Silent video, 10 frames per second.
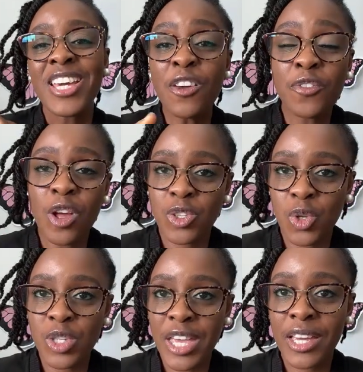If you
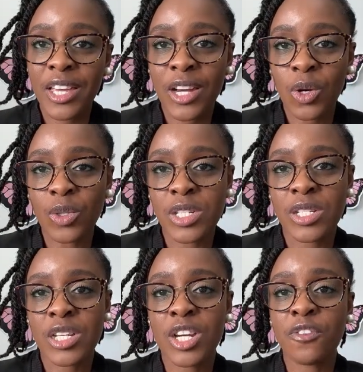outsource hair care a lot,
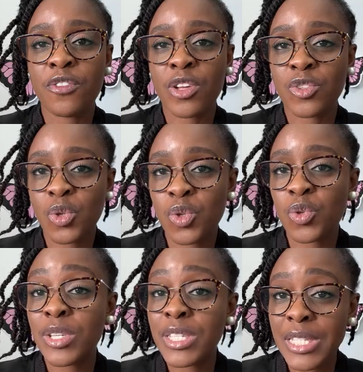and if you outsource
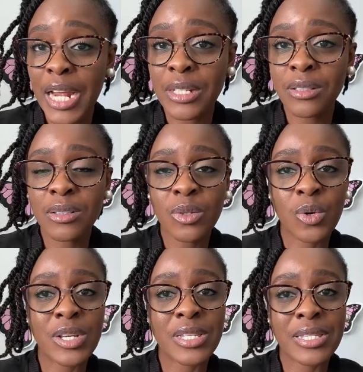to a salon
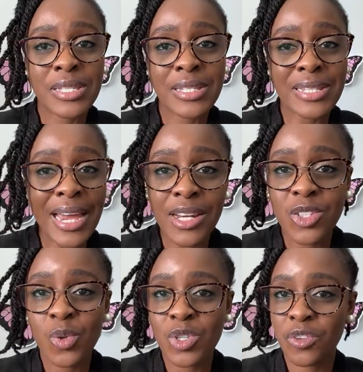or a
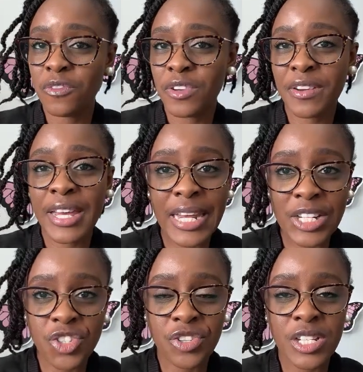stylist who is not very hair
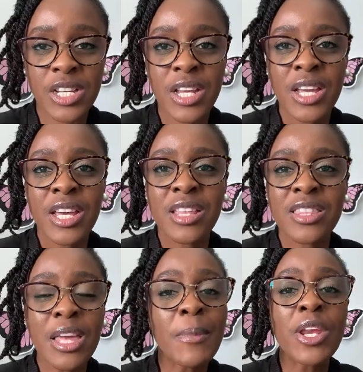literate,
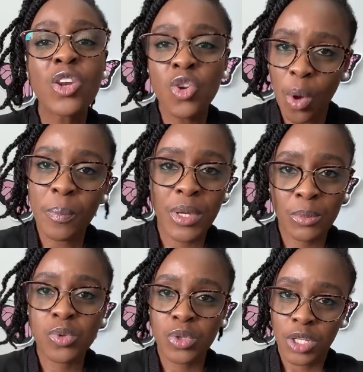they may not be
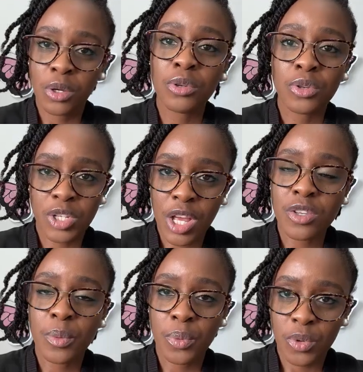able to tell you your
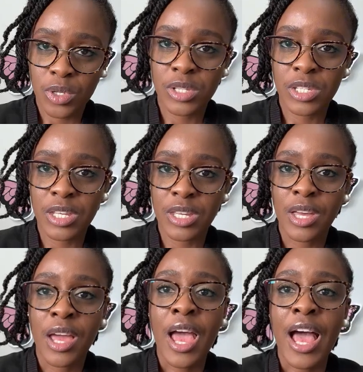child's hair porosity,
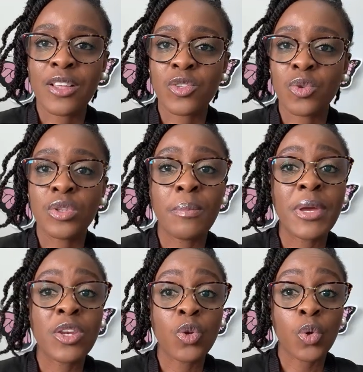and so they
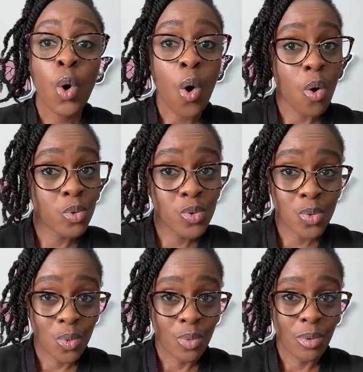may not
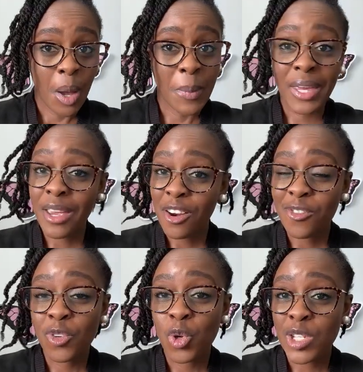also be
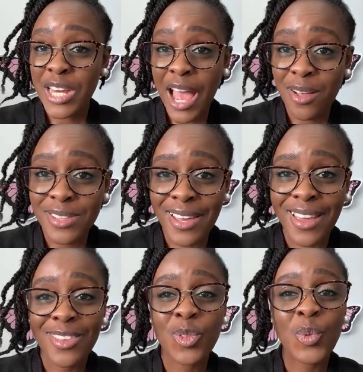caring for your child's
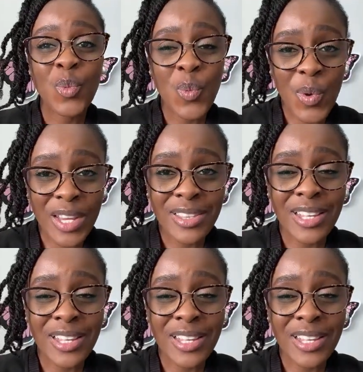hair the way